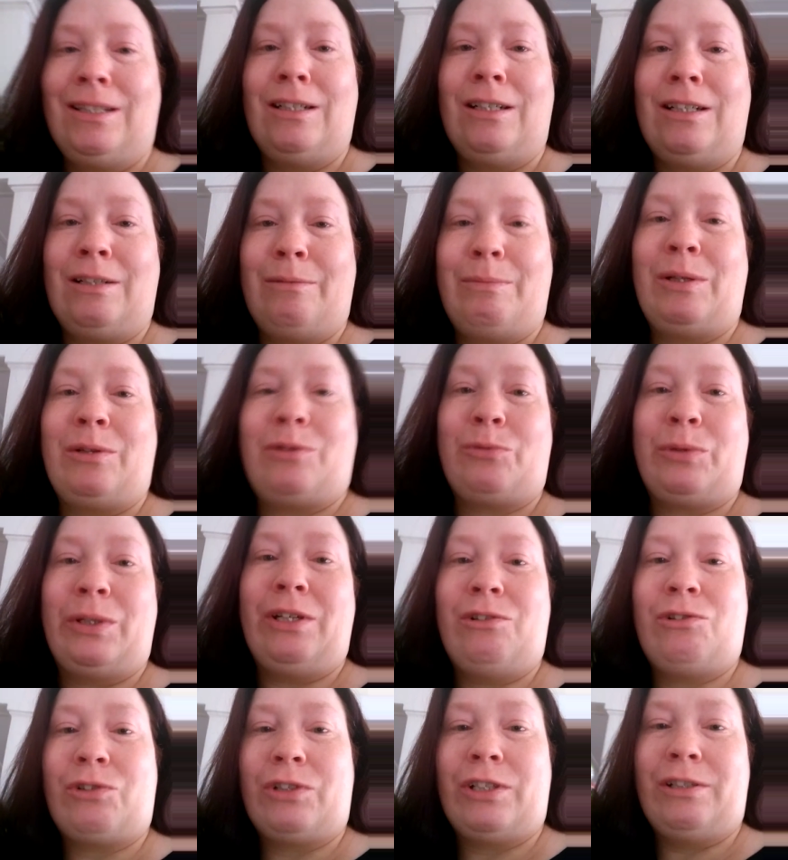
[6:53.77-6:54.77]
About
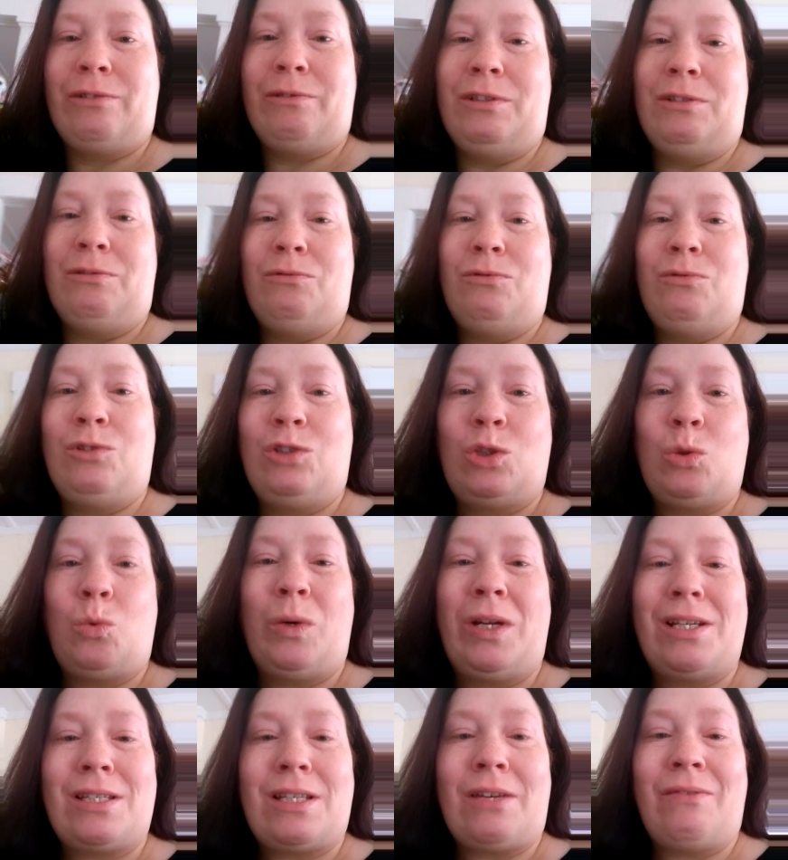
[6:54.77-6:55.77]

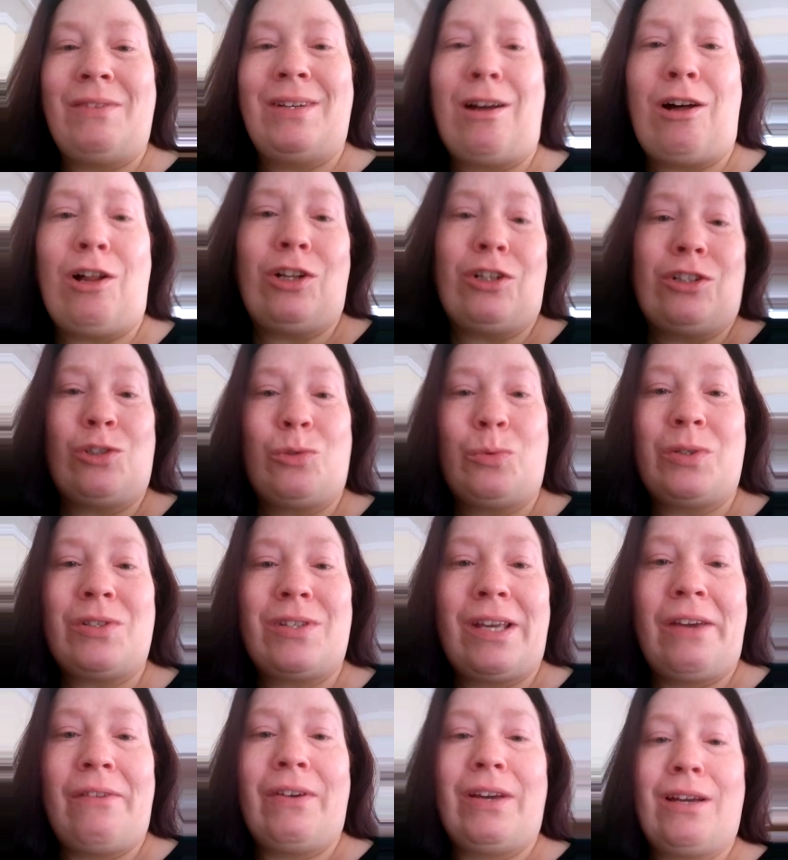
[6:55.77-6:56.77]
$327 we're
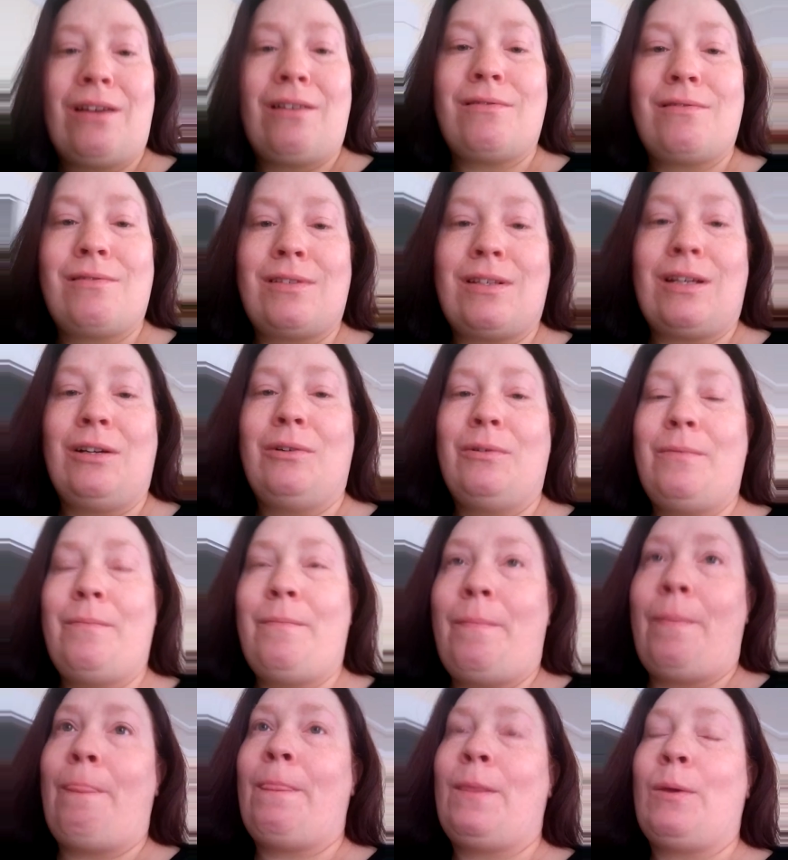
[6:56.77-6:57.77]
saving. So
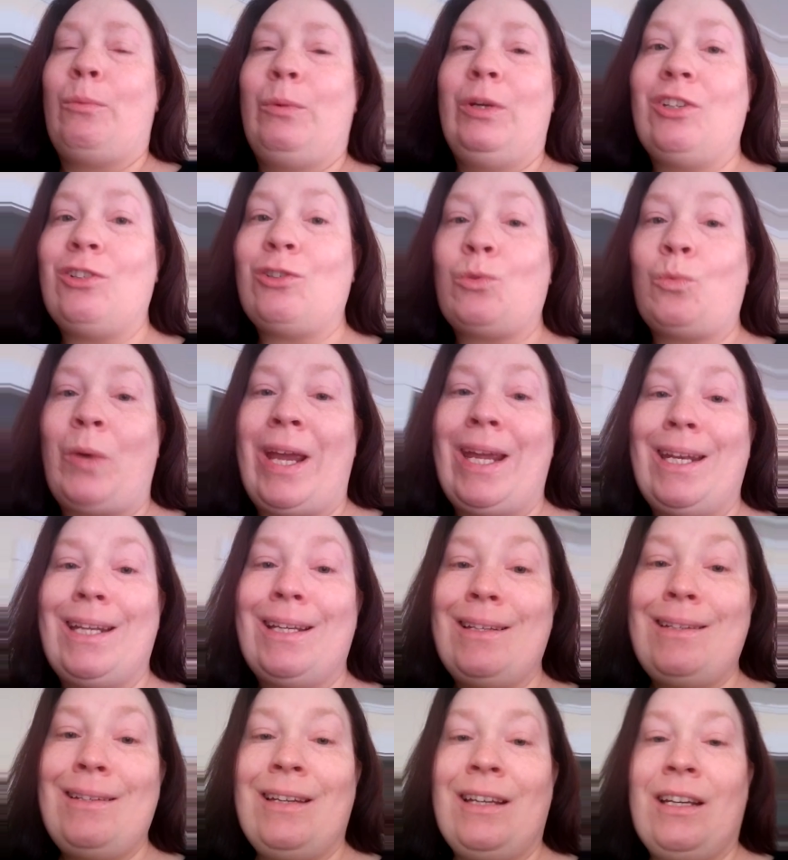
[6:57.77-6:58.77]
we just
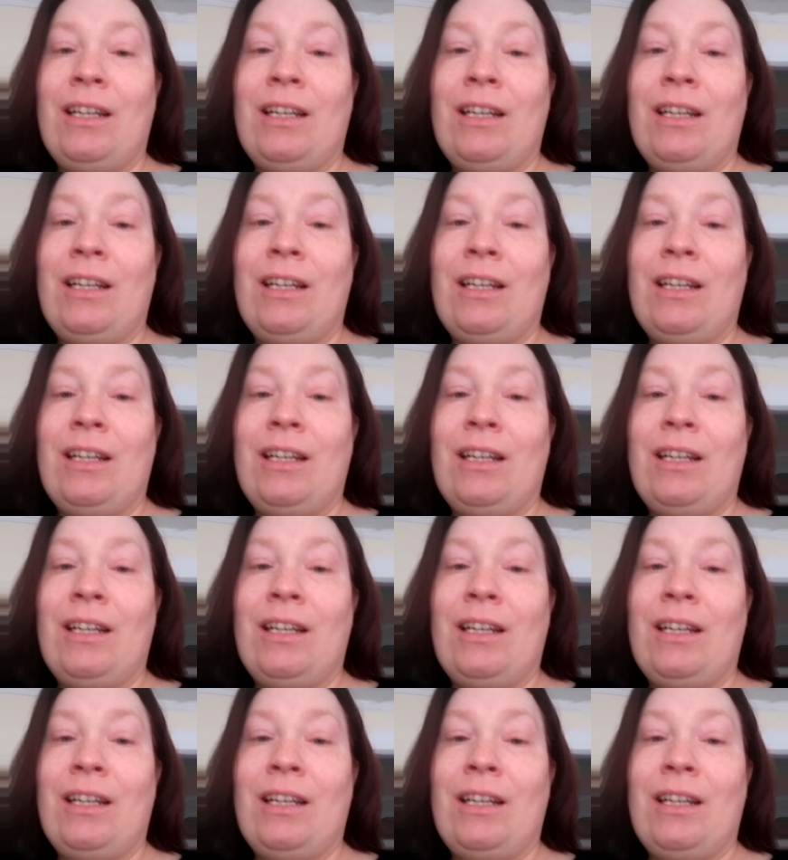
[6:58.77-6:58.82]
waited.